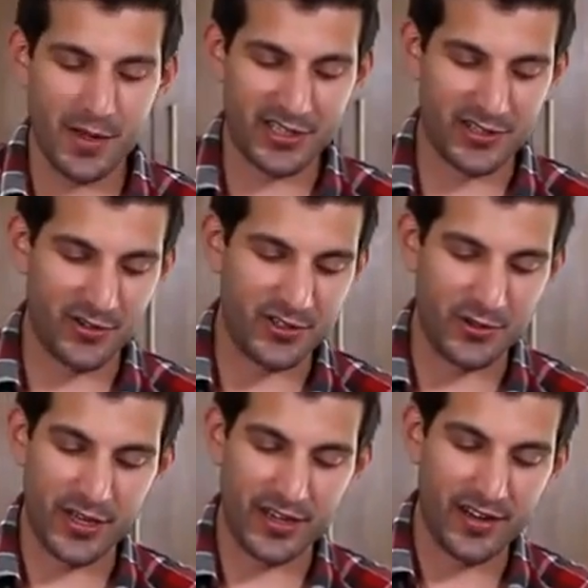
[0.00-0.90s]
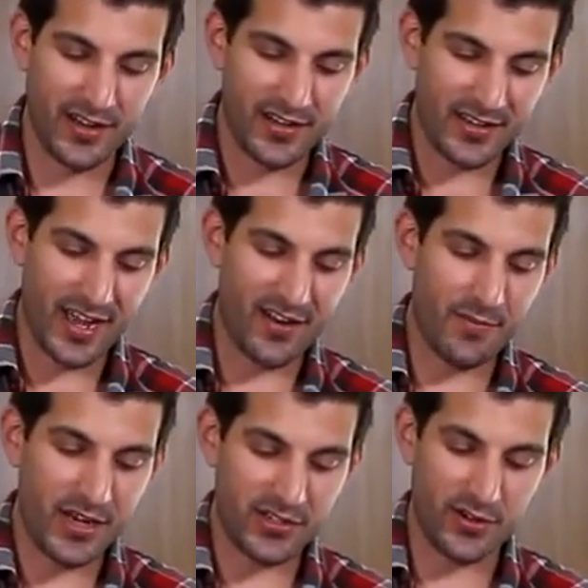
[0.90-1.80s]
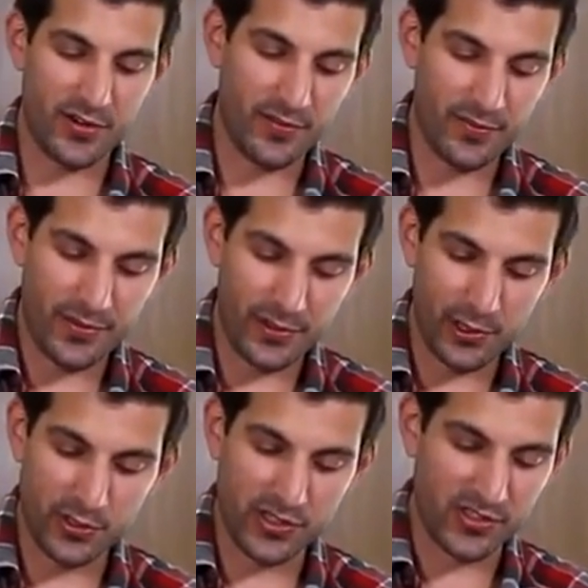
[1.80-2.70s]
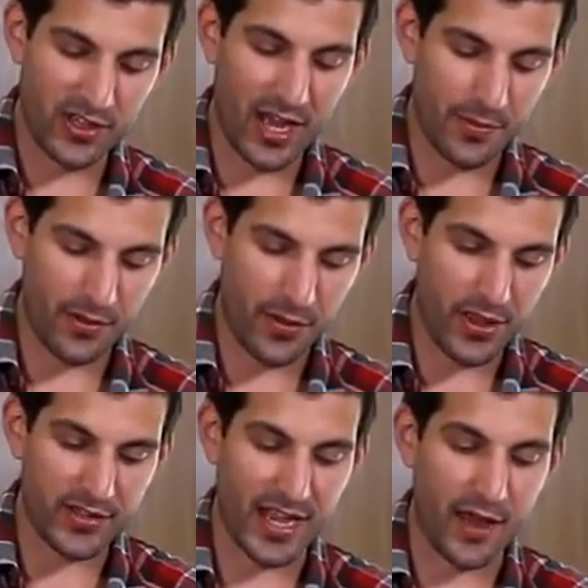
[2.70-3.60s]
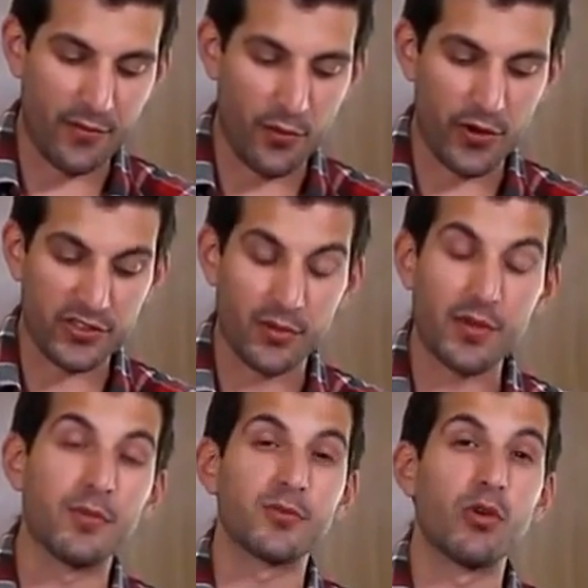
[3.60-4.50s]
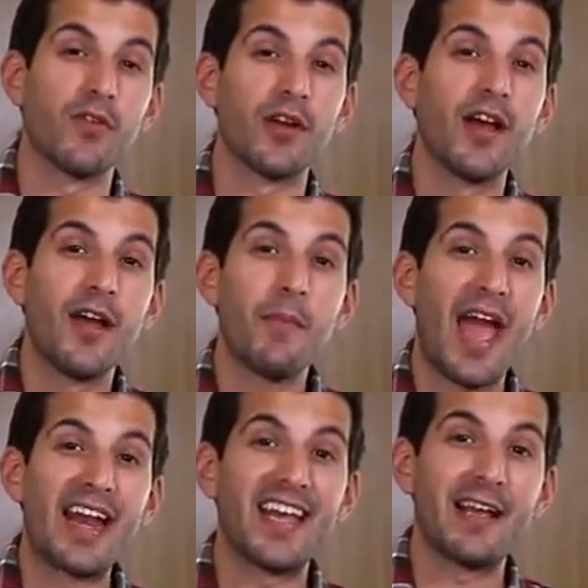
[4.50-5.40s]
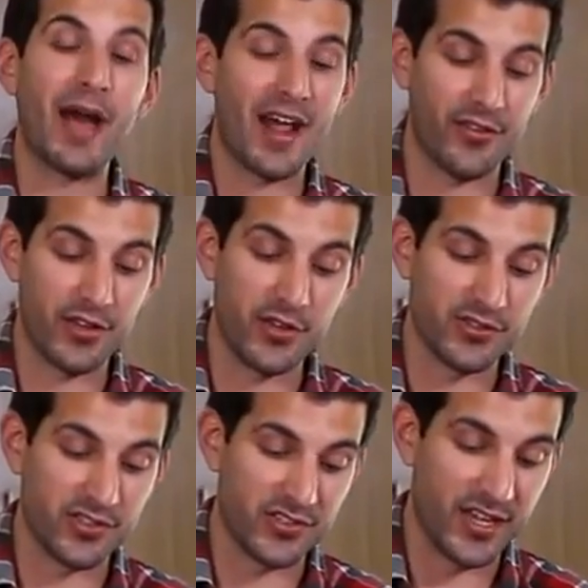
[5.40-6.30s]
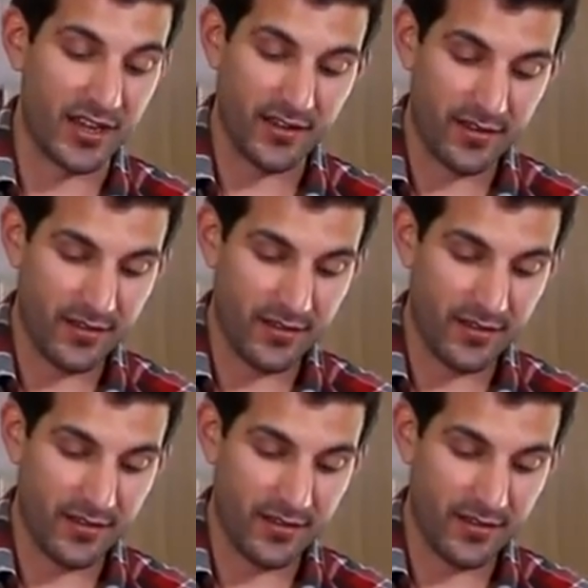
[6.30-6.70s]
mixture to it, kind of make sure it loosens up and thins out for us so it becomes more of a pancake batter that you're used to seeing.